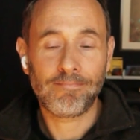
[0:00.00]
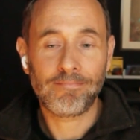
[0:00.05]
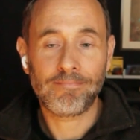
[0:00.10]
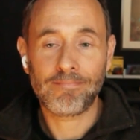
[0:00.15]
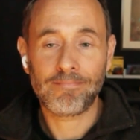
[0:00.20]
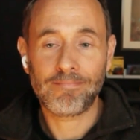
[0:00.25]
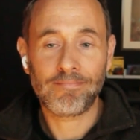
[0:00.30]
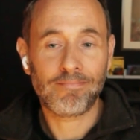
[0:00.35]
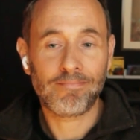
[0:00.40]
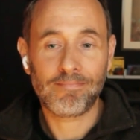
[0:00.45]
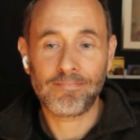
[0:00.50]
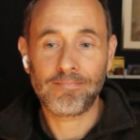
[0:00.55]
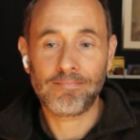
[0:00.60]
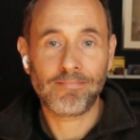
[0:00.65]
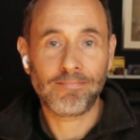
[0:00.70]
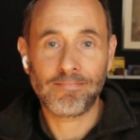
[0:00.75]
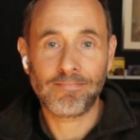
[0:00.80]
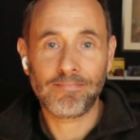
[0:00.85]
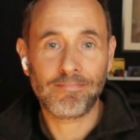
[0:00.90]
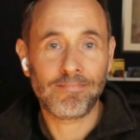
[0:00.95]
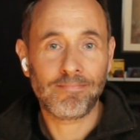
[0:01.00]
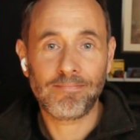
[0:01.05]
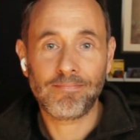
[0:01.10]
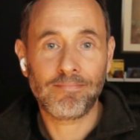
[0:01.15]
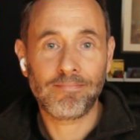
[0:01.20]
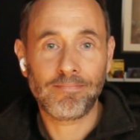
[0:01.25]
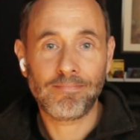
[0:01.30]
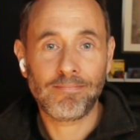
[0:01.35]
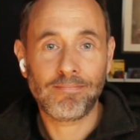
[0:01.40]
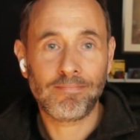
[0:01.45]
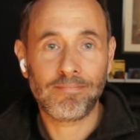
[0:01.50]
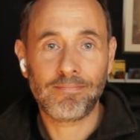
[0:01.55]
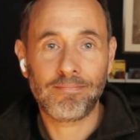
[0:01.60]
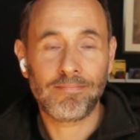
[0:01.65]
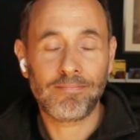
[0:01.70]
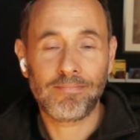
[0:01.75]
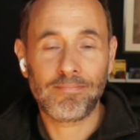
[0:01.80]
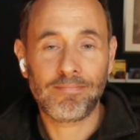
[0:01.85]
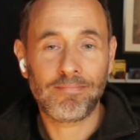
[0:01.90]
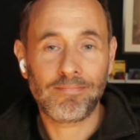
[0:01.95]

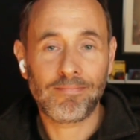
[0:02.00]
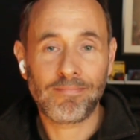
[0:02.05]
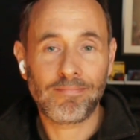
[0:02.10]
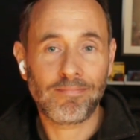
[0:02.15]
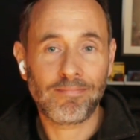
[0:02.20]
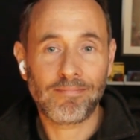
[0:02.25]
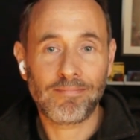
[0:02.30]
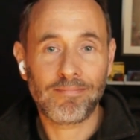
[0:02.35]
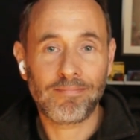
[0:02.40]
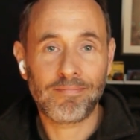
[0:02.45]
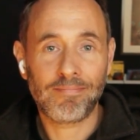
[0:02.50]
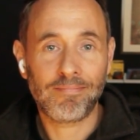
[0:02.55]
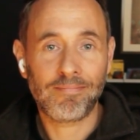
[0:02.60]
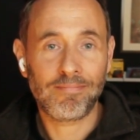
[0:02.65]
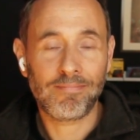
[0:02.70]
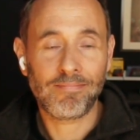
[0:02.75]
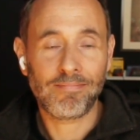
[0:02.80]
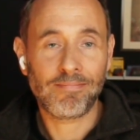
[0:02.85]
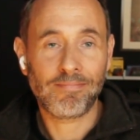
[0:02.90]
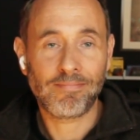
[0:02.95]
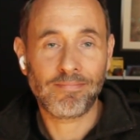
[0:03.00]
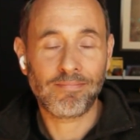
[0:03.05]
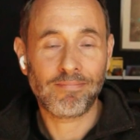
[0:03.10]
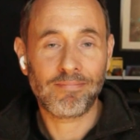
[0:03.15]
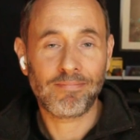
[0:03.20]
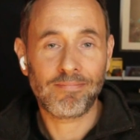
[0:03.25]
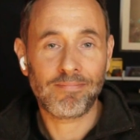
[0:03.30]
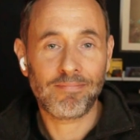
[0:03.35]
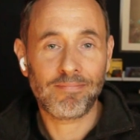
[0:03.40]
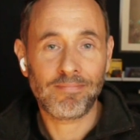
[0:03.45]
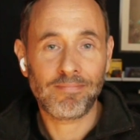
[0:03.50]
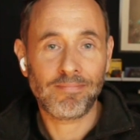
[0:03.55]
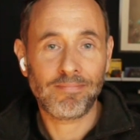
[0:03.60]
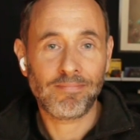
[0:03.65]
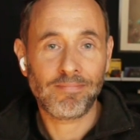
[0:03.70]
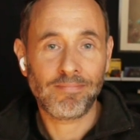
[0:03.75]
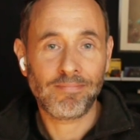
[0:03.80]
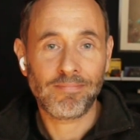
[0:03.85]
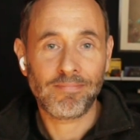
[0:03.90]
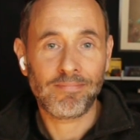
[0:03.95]

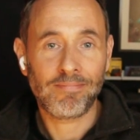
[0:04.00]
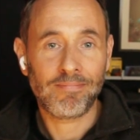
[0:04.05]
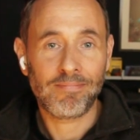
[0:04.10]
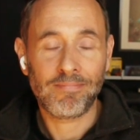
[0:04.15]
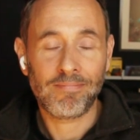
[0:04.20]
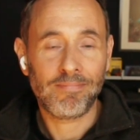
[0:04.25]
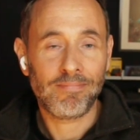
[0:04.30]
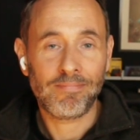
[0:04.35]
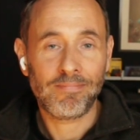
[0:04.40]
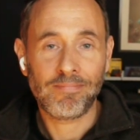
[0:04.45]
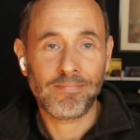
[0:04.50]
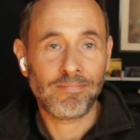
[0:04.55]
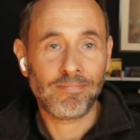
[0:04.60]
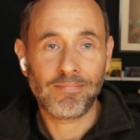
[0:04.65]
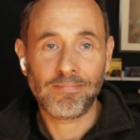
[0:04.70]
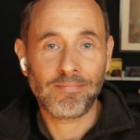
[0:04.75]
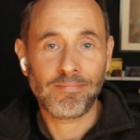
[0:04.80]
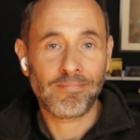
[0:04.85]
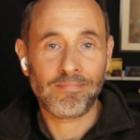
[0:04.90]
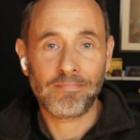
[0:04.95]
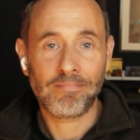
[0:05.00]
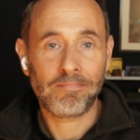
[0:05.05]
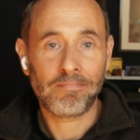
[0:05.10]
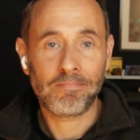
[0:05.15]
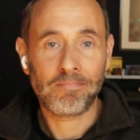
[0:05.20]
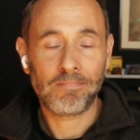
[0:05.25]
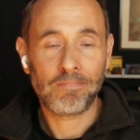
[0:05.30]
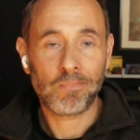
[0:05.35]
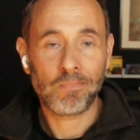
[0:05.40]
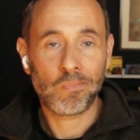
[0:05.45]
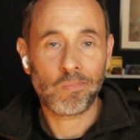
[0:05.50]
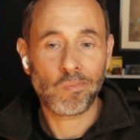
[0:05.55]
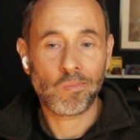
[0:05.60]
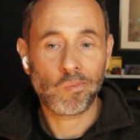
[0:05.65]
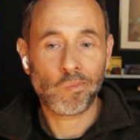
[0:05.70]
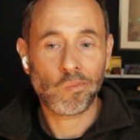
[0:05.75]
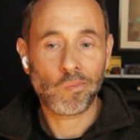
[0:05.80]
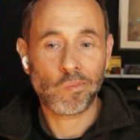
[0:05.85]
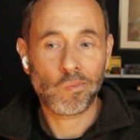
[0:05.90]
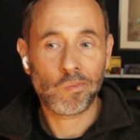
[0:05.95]

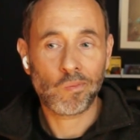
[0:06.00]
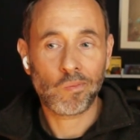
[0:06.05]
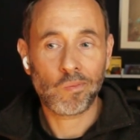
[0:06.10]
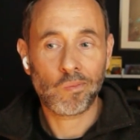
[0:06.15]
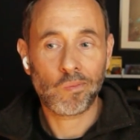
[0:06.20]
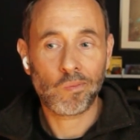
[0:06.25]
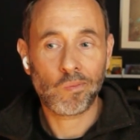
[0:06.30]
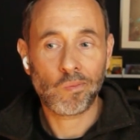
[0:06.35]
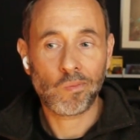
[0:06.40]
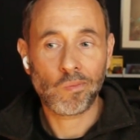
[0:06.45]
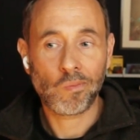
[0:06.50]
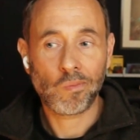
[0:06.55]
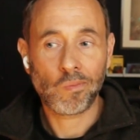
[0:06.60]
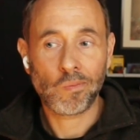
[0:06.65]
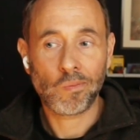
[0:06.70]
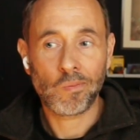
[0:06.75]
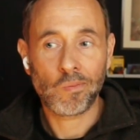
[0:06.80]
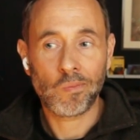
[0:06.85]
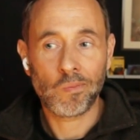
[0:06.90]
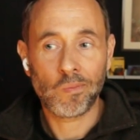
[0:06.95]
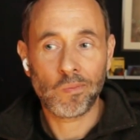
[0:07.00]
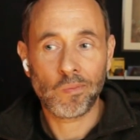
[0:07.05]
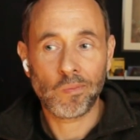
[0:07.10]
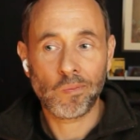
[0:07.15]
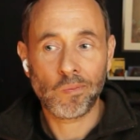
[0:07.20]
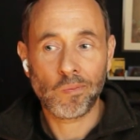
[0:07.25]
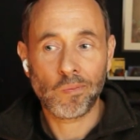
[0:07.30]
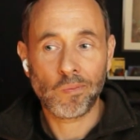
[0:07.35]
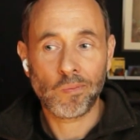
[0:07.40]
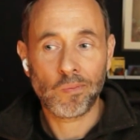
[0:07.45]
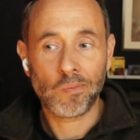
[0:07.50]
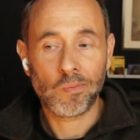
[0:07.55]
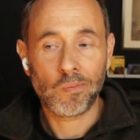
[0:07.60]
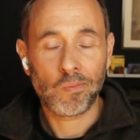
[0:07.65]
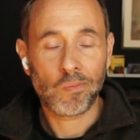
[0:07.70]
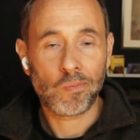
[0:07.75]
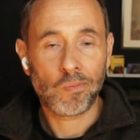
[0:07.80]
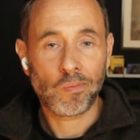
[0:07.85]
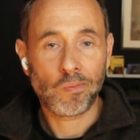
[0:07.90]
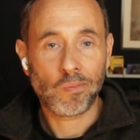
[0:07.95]
(silent)